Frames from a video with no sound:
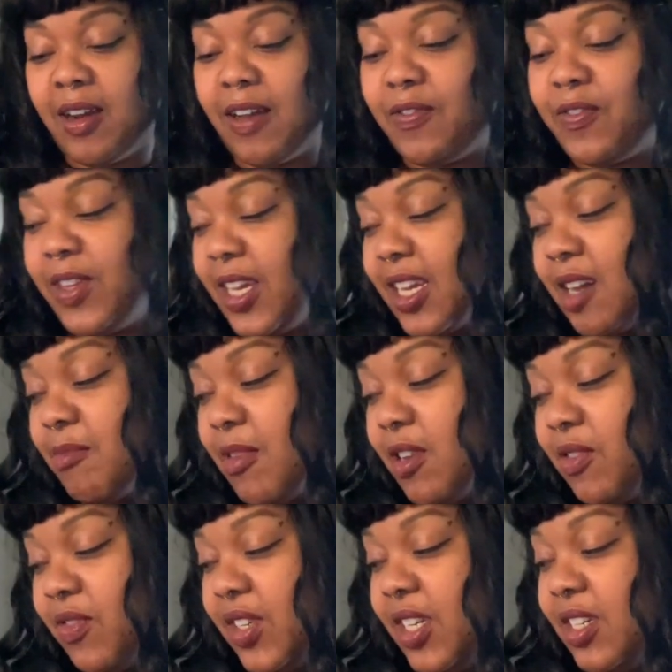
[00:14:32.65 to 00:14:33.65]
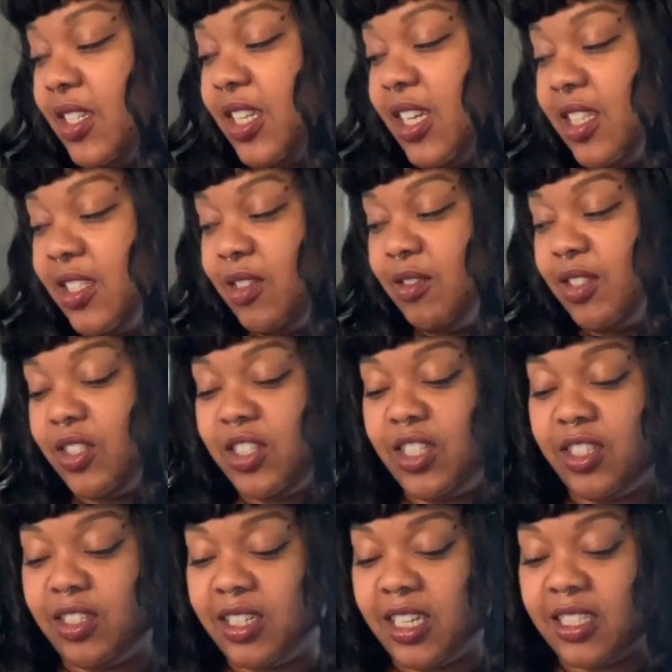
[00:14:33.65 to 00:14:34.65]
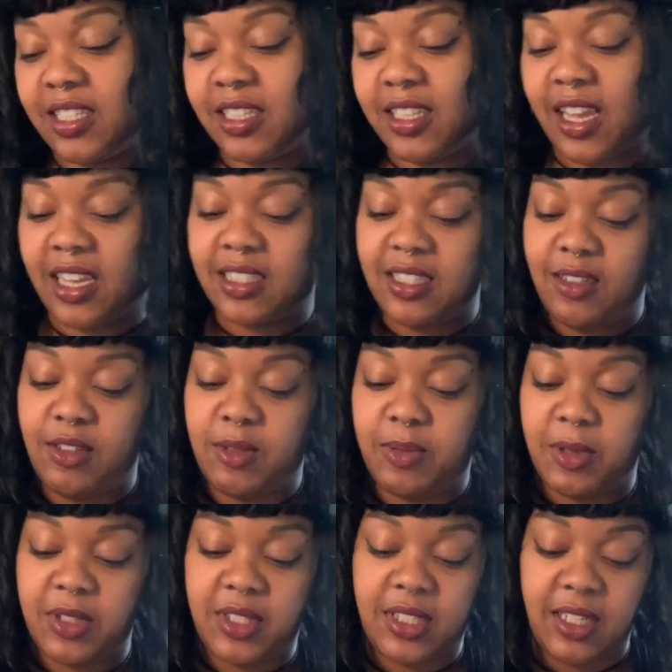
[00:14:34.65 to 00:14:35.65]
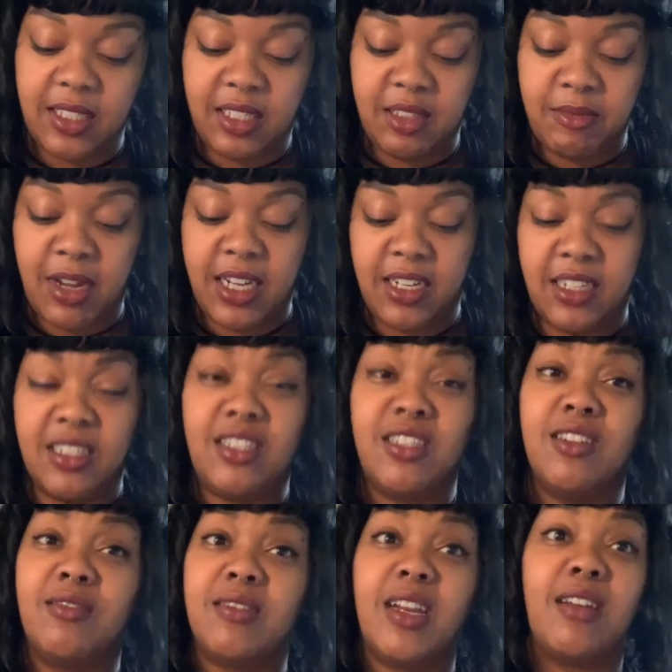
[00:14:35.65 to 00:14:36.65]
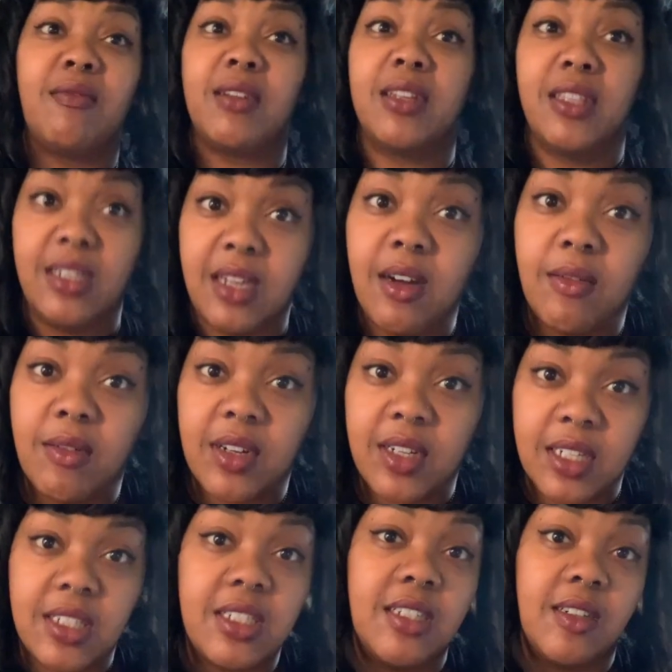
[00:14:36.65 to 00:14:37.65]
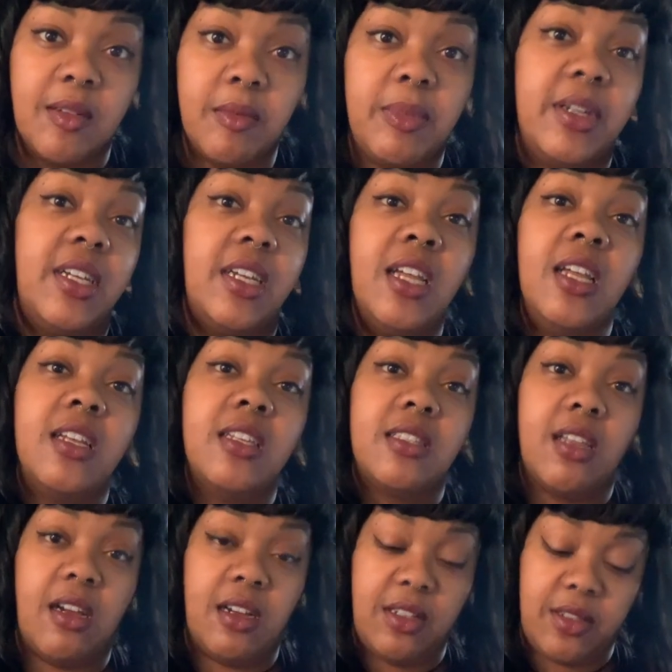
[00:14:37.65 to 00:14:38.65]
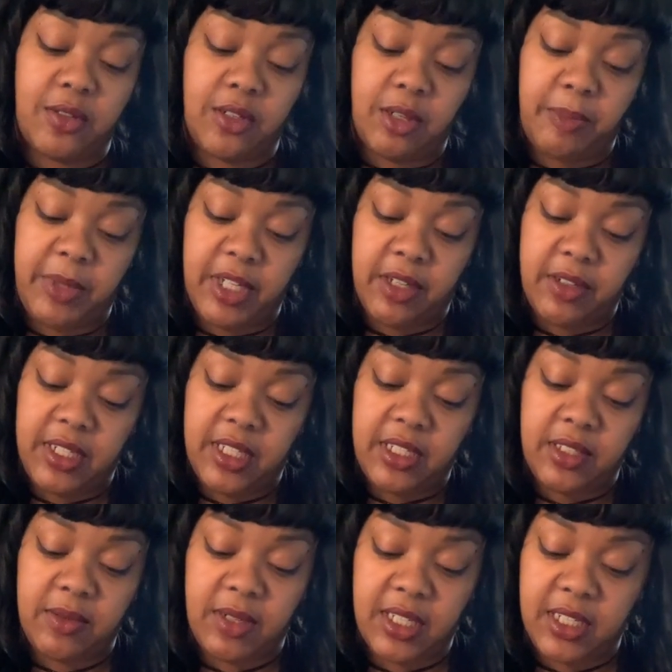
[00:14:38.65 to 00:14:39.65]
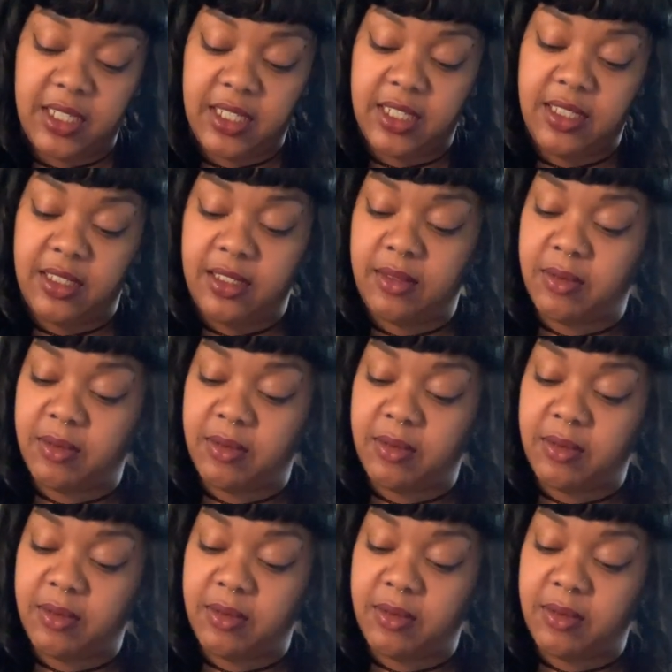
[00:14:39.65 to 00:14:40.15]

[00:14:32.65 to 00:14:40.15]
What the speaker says: I feel like I'm over here telling you to chill, and that's the last thing you're supposed to tell somebody to chill when they really don't want to chill. But sorry, Scorpio, it is what it is.